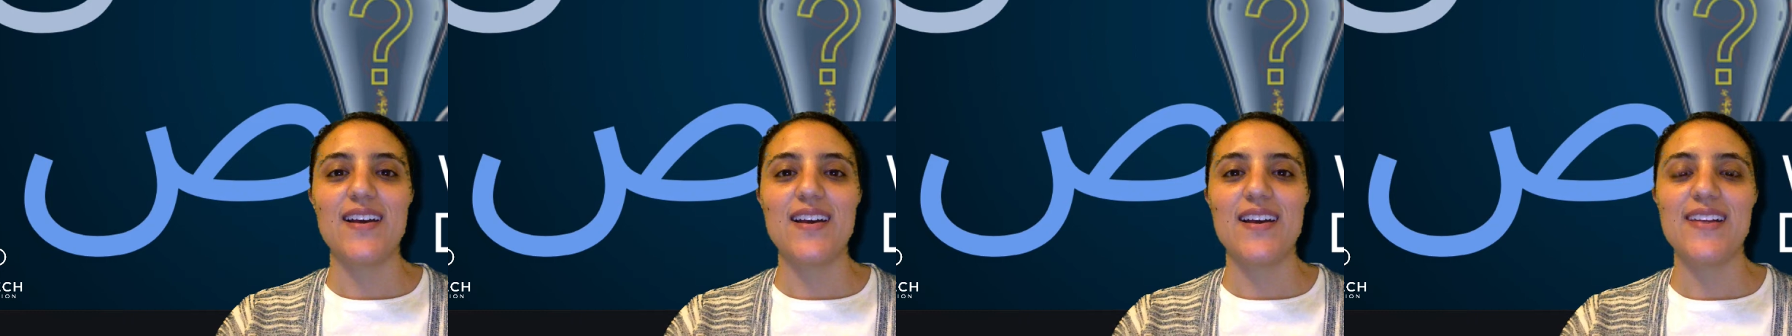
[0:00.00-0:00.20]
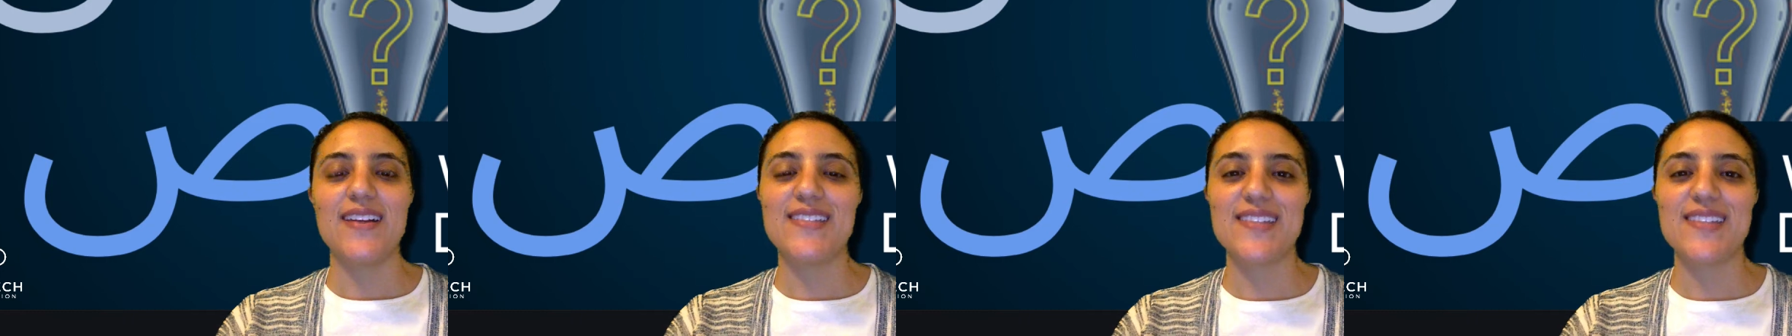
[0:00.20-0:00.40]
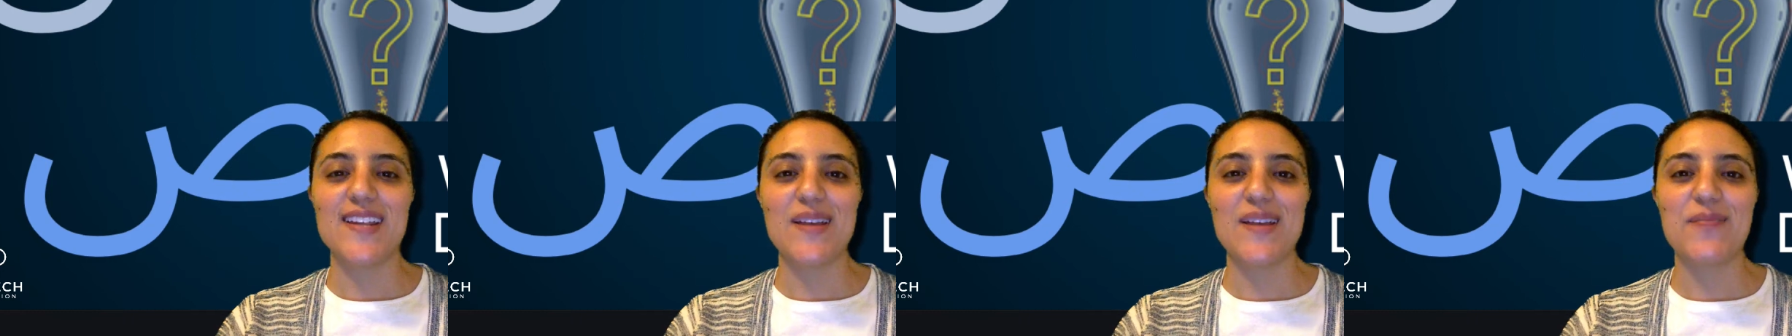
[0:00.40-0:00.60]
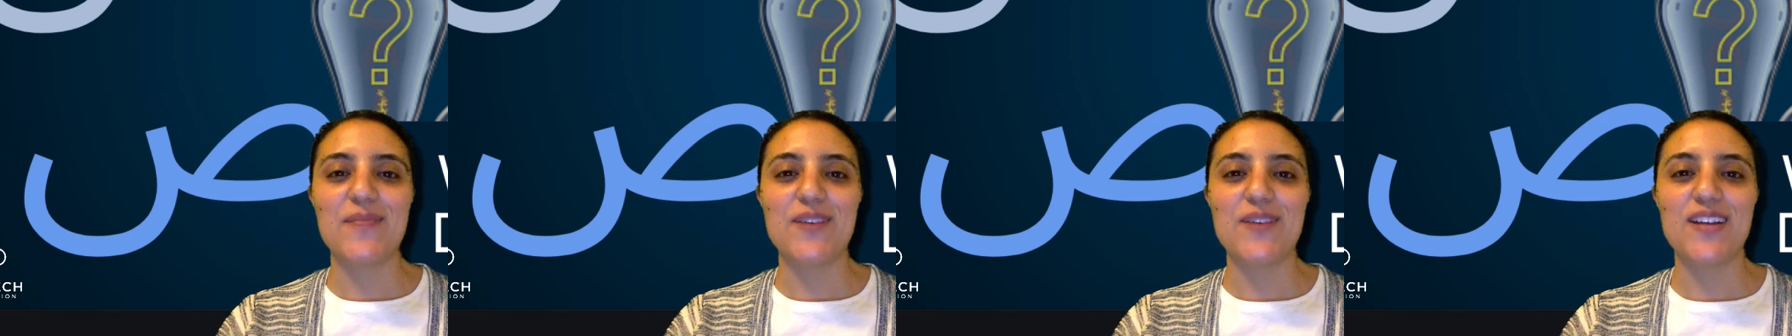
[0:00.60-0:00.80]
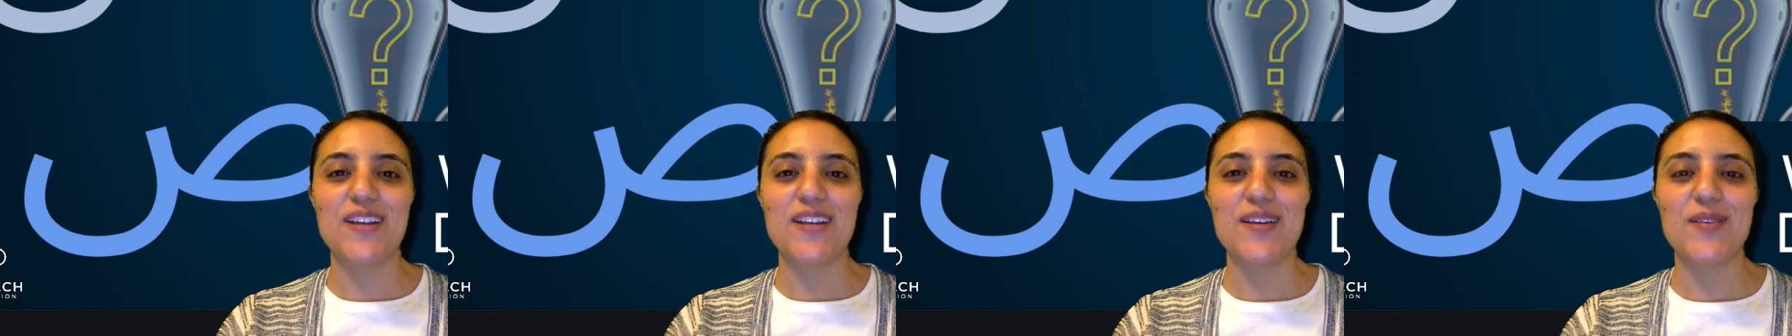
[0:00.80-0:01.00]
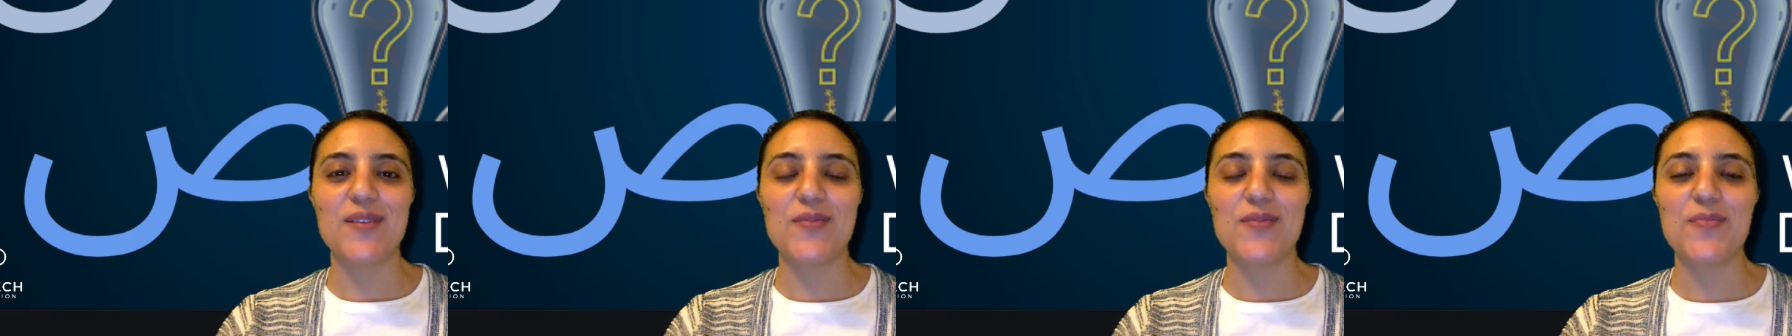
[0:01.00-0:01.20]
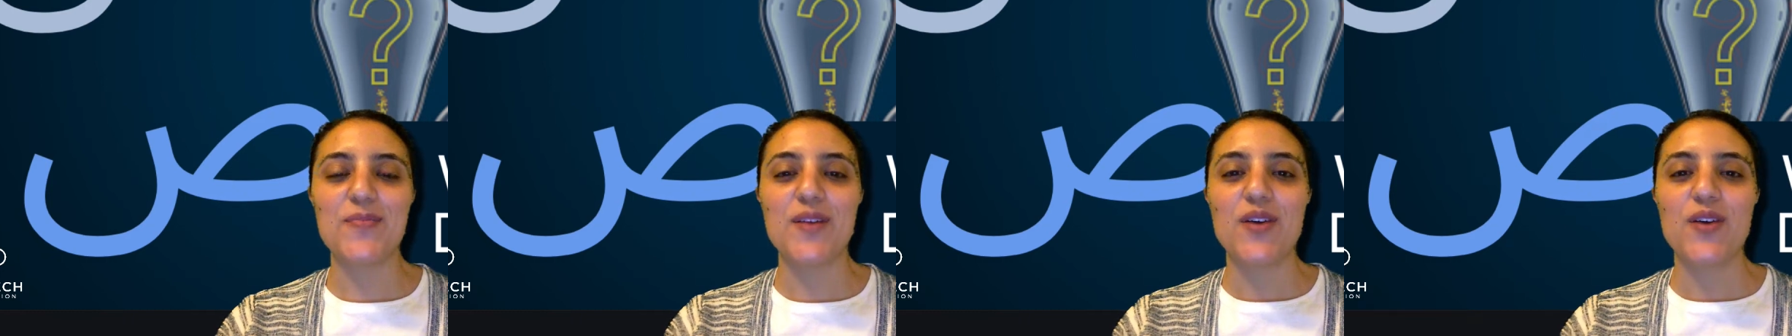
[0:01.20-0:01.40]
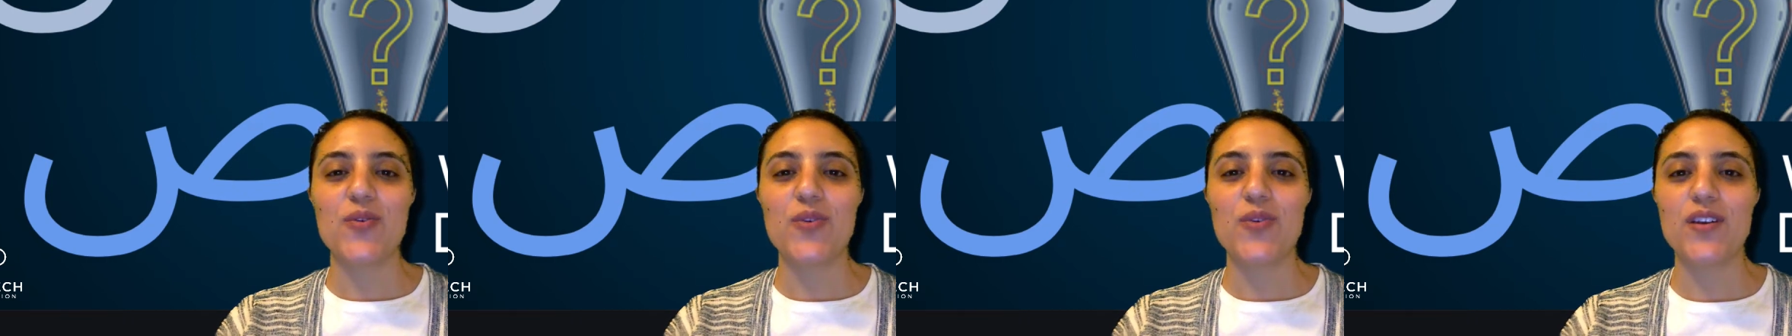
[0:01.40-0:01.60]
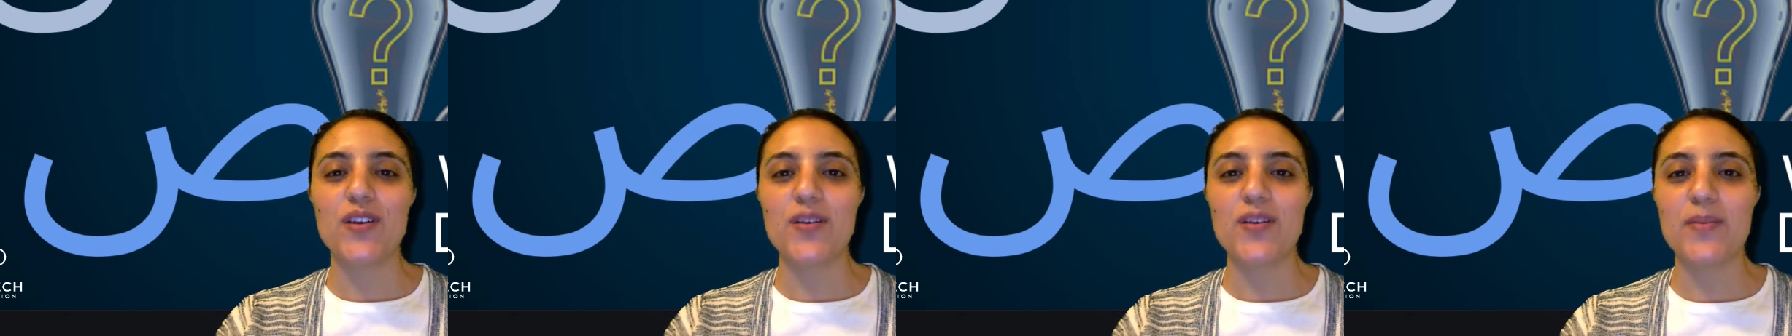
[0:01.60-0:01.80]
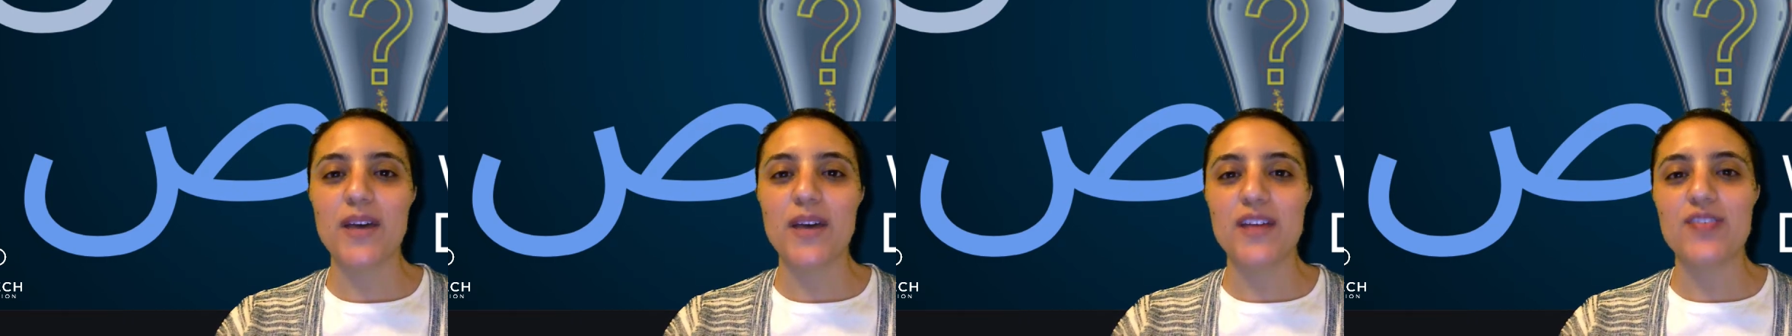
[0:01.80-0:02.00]
Assalamu alaikum.
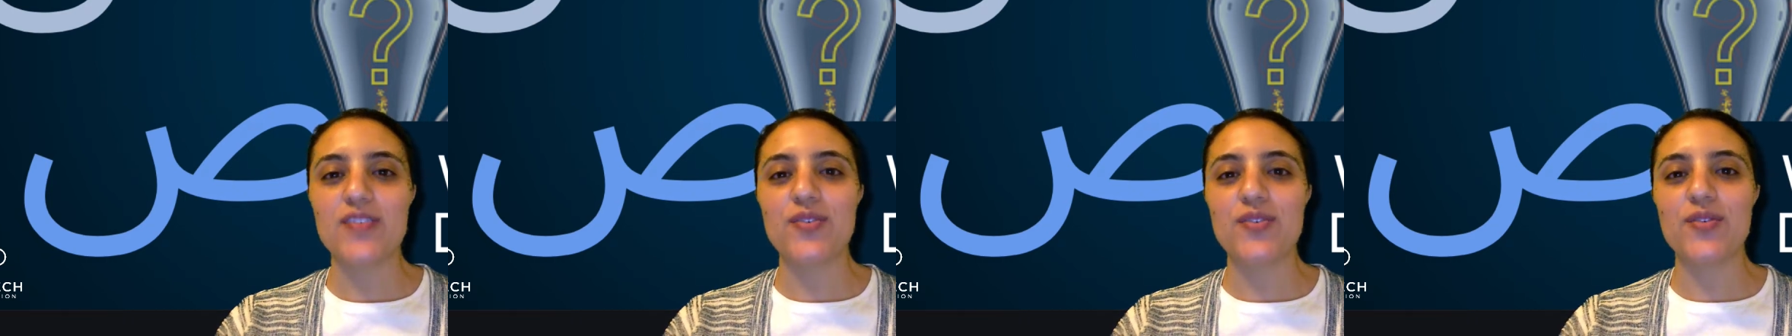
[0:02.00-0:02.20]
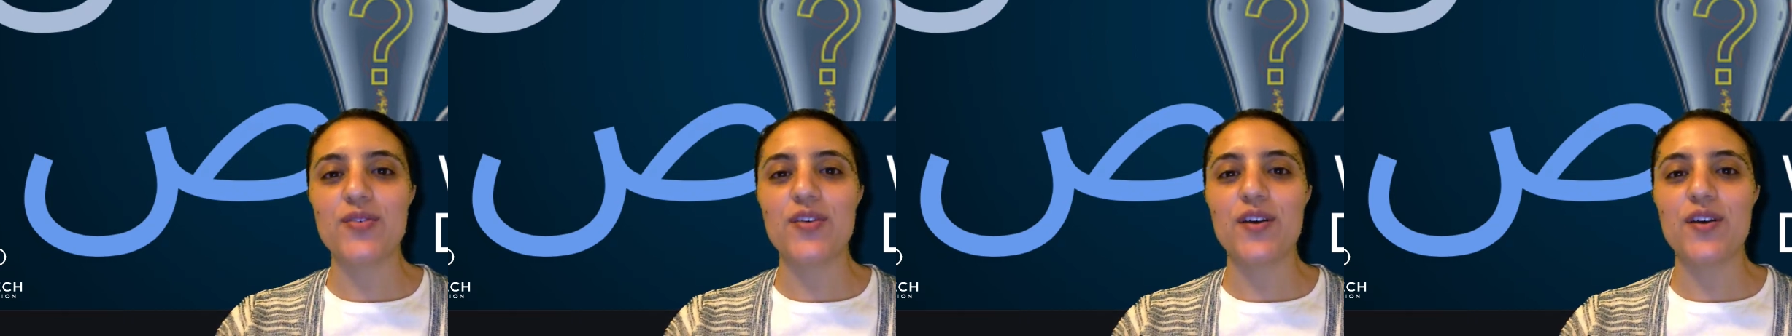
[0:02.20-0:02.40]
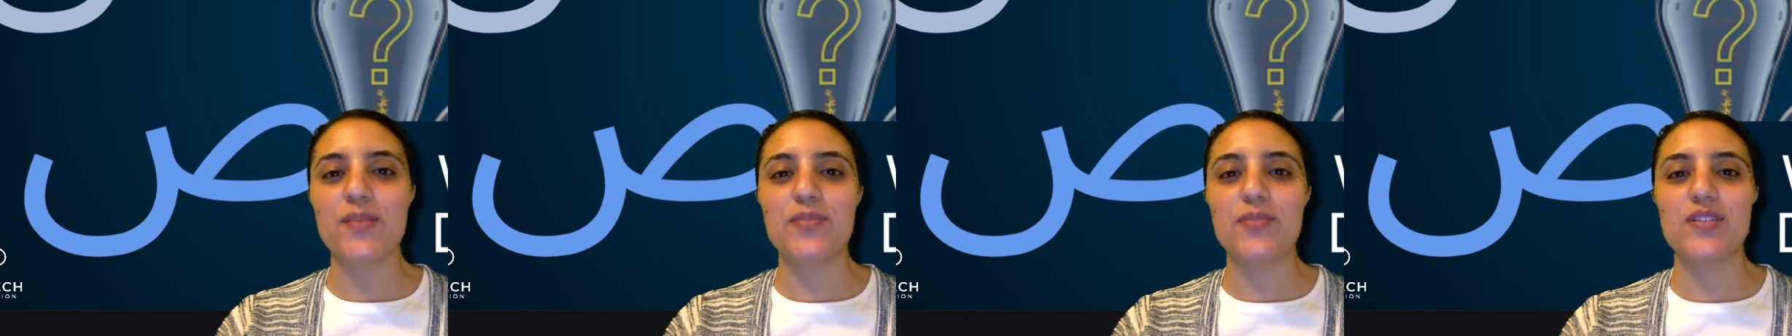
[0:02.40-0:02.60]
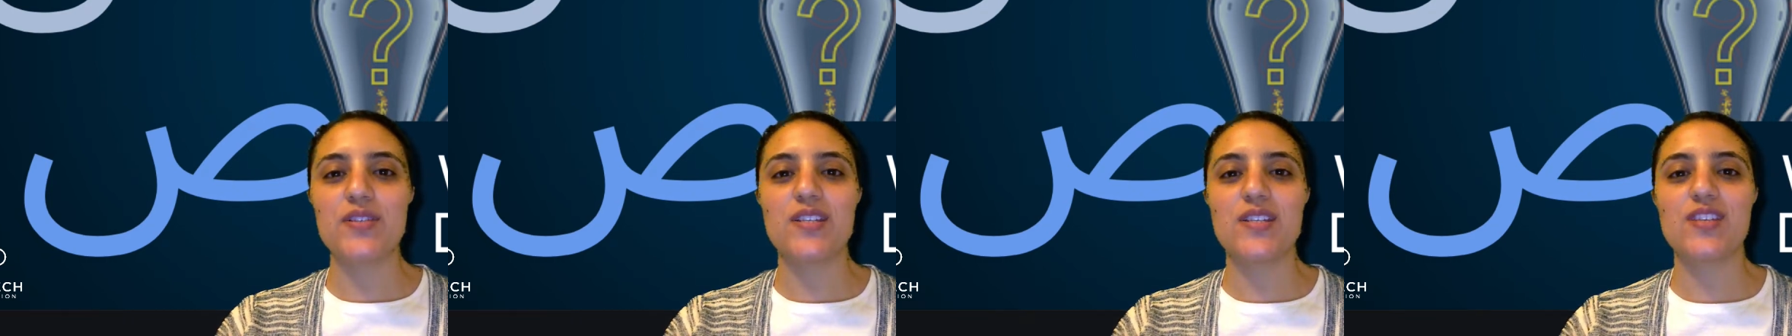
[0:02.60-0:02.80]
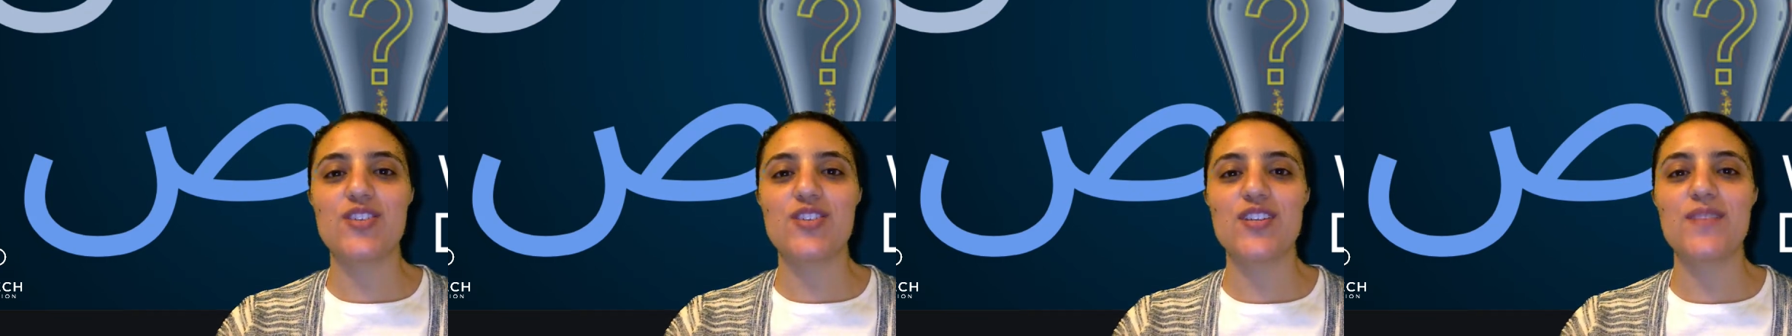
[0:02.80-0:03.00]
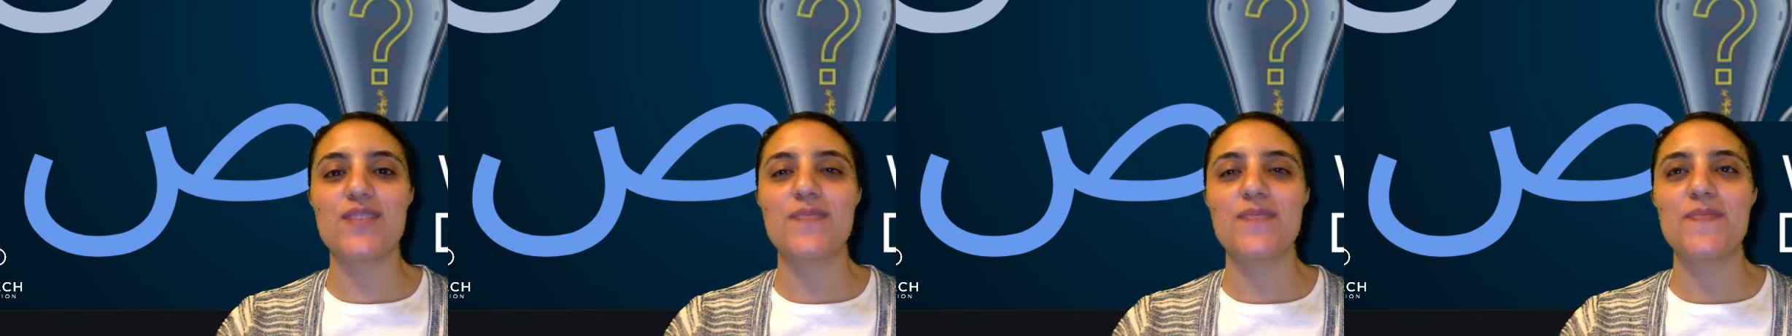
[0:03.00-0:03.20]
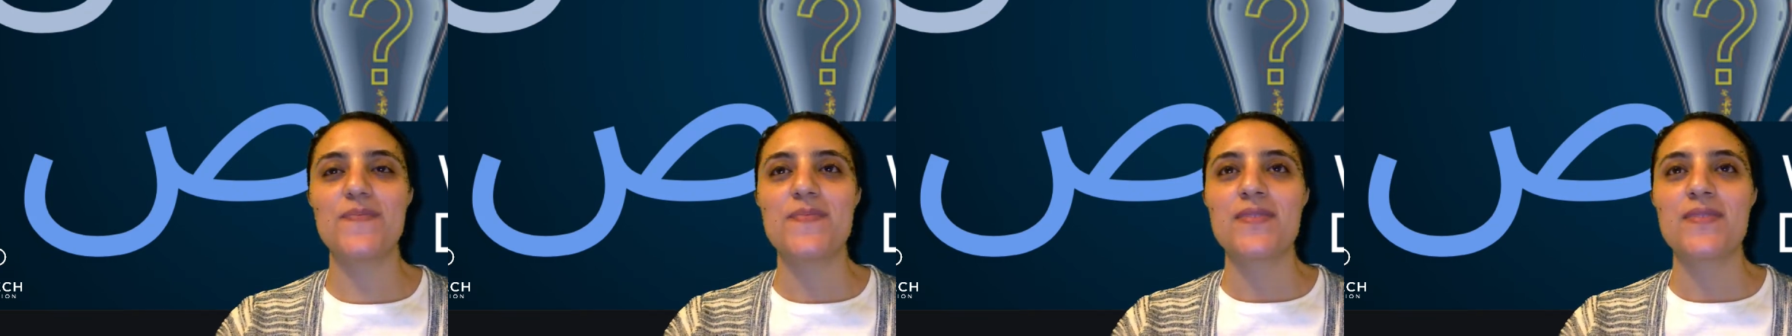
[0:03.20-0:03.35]
Welcome back to Quran Precision.